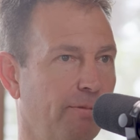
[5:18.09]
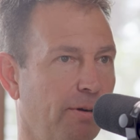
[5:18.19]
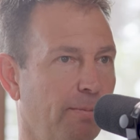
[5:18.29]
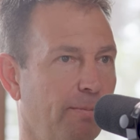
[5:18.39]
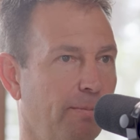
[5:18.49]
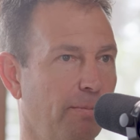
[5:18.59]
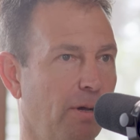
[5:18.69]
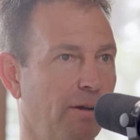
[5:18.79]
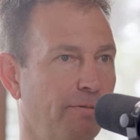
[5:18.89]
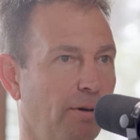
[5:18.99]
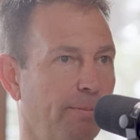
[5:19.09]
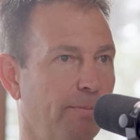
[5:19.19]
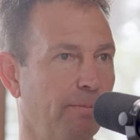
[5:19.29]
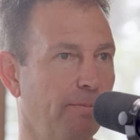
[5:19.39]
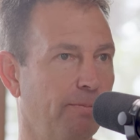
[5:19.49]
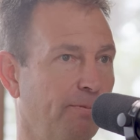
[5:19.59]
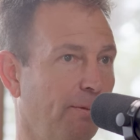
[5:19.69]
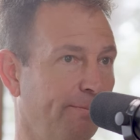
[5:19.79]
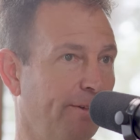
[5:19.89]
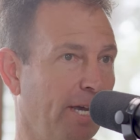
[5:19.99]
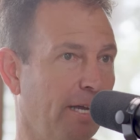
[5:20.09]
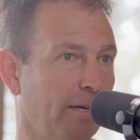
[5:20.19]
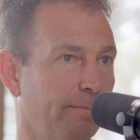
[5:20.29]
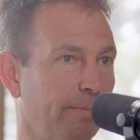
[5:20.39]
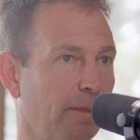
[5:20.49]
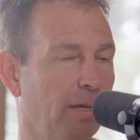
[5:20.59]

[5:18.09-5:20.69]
from uh, from from failing,